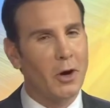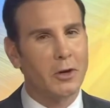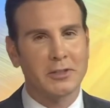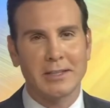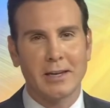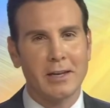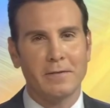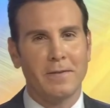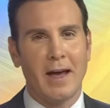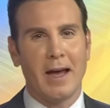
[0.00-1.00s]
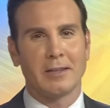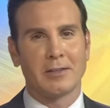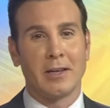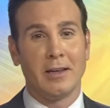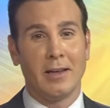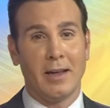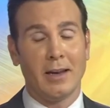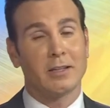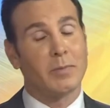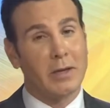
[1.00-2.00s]
are selling fast,
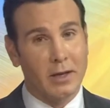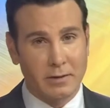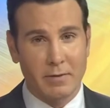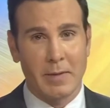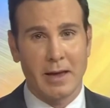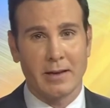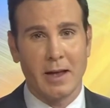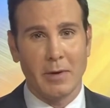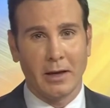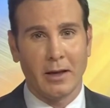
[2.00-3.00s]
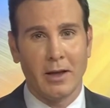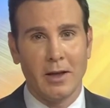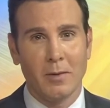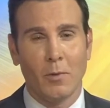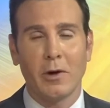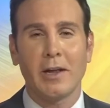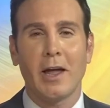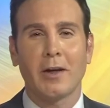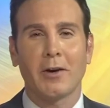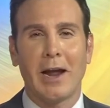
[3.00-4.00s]
and it's because of the pandemic. Morning
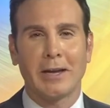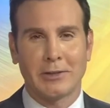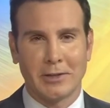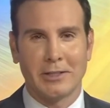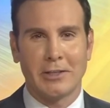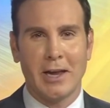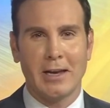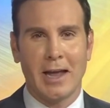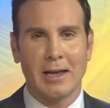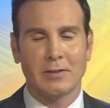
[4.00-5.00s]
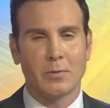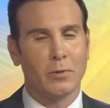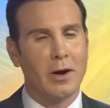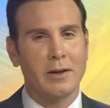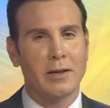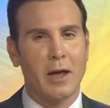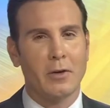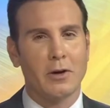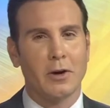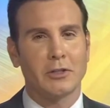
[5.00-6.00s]
anchor Angela Chen has the
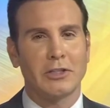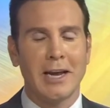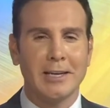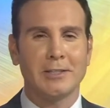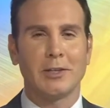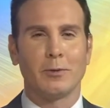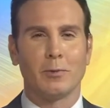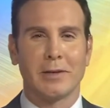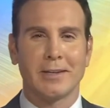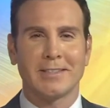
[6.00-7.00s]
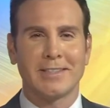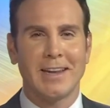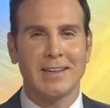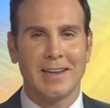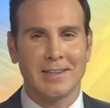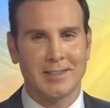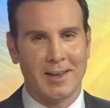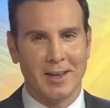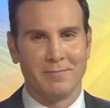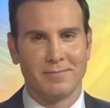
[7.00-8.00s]
breakdown on our changing real estate
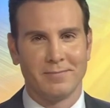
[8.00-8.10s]
landscape.